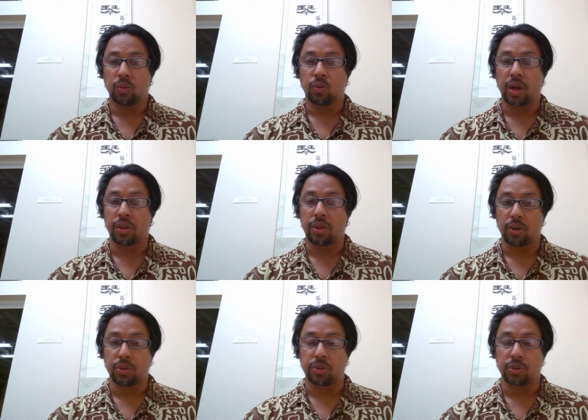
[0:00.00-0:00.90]
one of
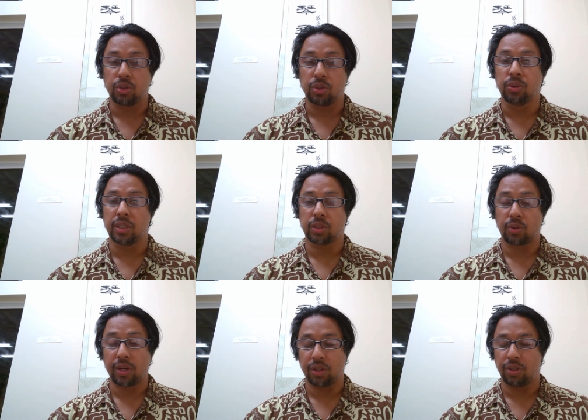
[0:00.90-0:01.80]
those unions,
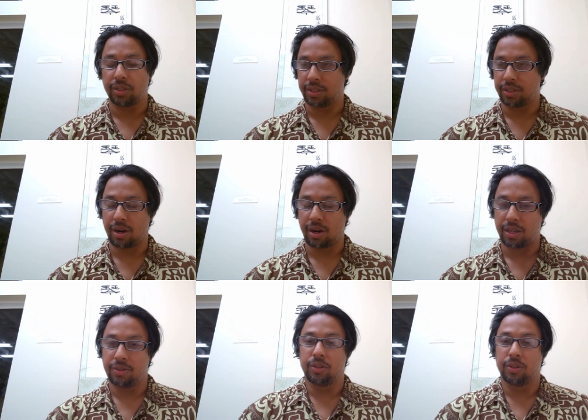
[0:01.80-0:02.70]
credit unions, sorry,
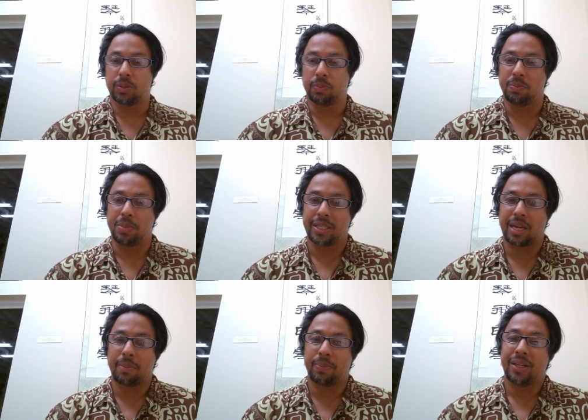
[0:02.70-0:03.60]
it was a
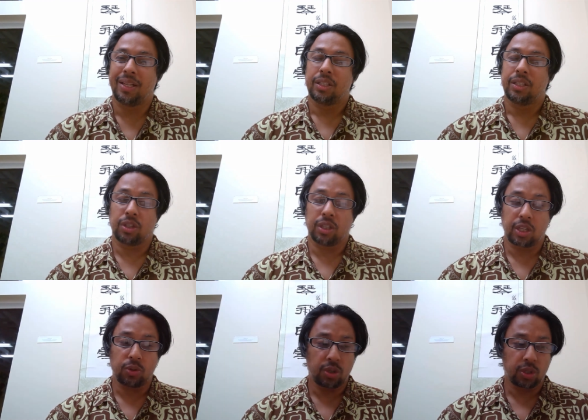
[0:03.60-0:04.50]
misstep. You could
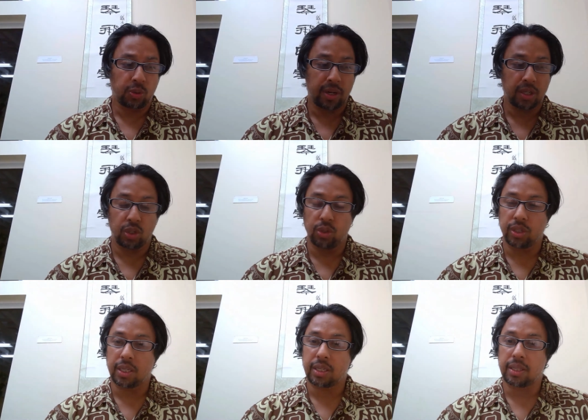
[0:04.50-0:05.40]
go to a credit
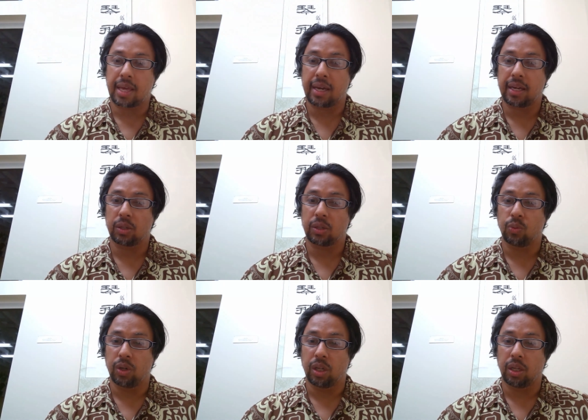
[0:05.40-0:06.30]
union that
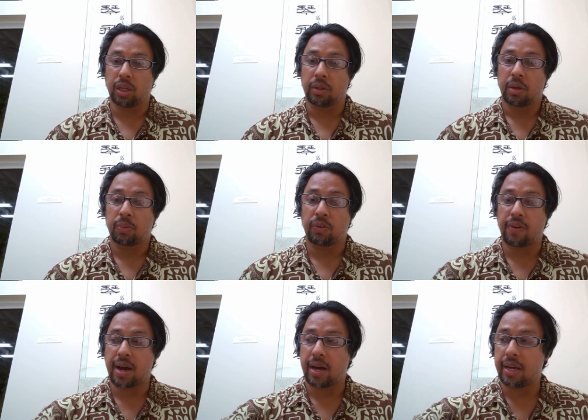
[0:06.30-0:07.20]
will
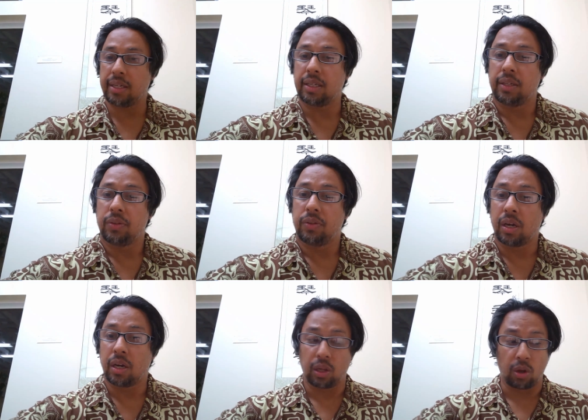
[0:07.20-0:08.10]
provide
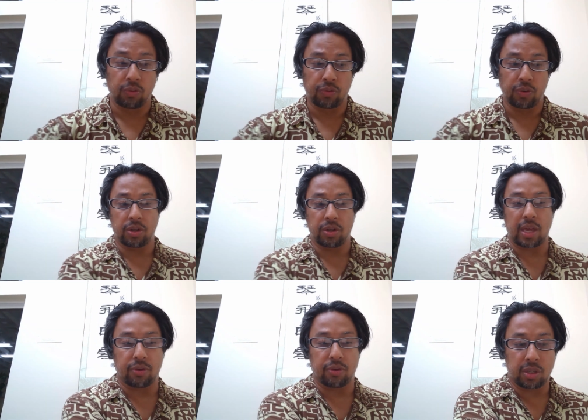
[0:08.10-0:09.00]
a loan for
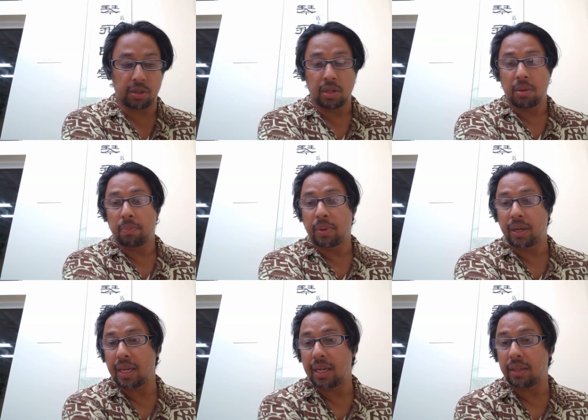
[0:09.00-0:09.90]
$100,000, but
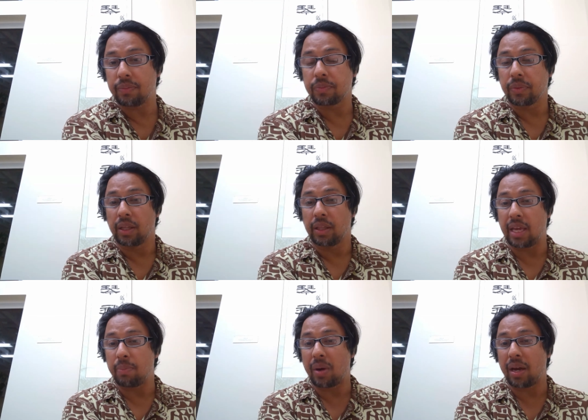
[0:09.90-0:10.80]
again,
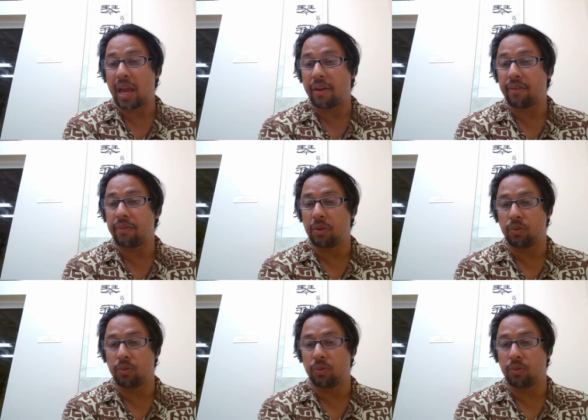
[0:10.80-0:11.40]
they might have